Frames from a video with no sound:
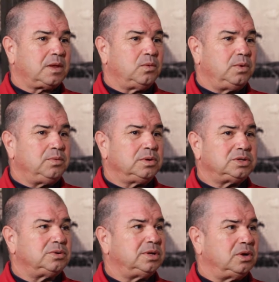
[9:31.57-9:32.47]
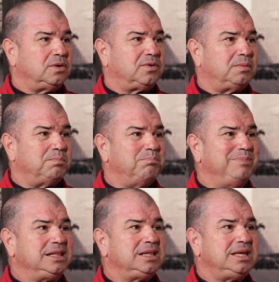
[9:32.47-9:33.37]
we were doing over $1
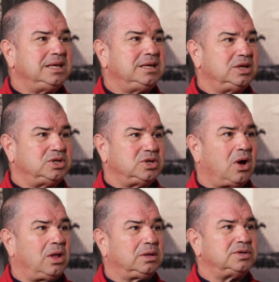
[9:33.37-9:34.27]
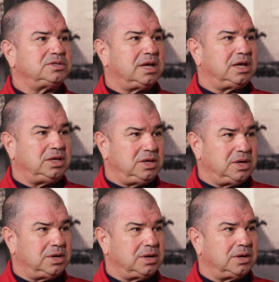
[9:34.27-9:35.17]
million a
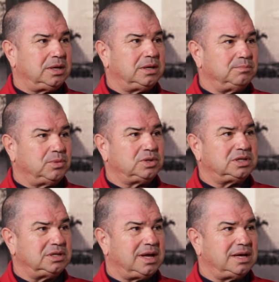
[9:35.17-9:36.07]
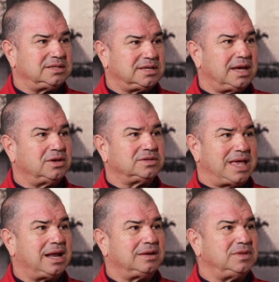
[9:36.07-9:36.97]
year in merchandise sales
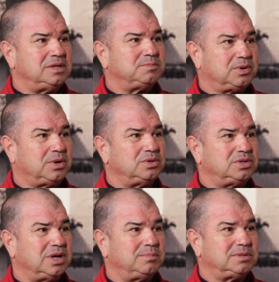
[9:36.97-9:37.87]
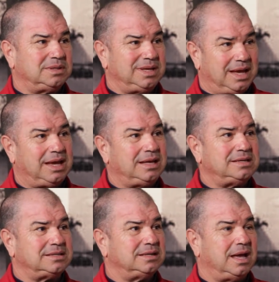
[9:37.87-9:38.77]
out of these pro shops in the
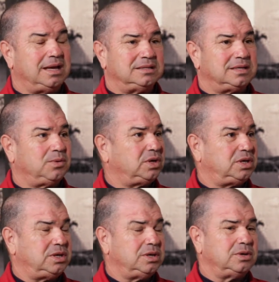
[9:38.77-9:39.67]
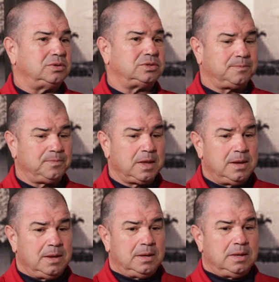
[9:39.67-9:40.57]
80s and 90s. They were huge.
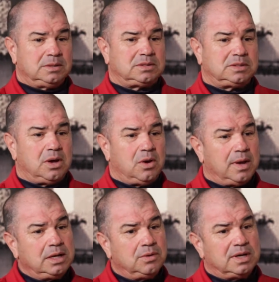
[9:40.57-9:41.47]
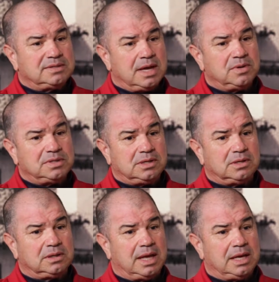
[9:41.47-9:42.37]
So anyways, that was
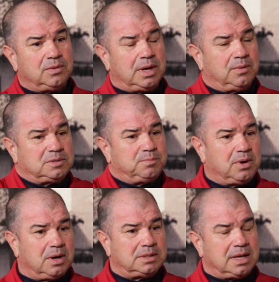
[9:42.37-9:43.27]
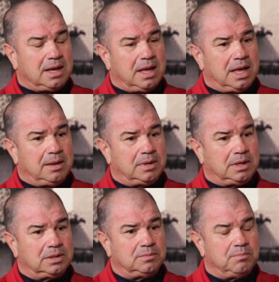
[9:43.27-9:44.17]
here at Lakewood. I was part-time,
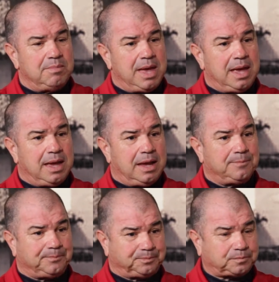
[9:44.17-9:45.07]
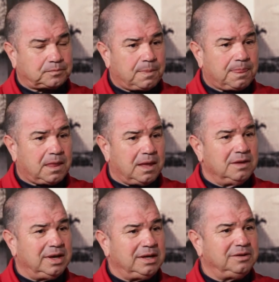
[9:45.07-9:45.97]
and in May
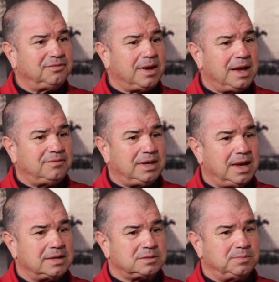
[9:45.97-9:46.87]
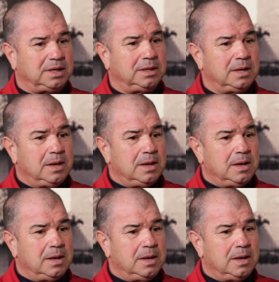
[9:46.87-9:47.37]
of '85, he asked me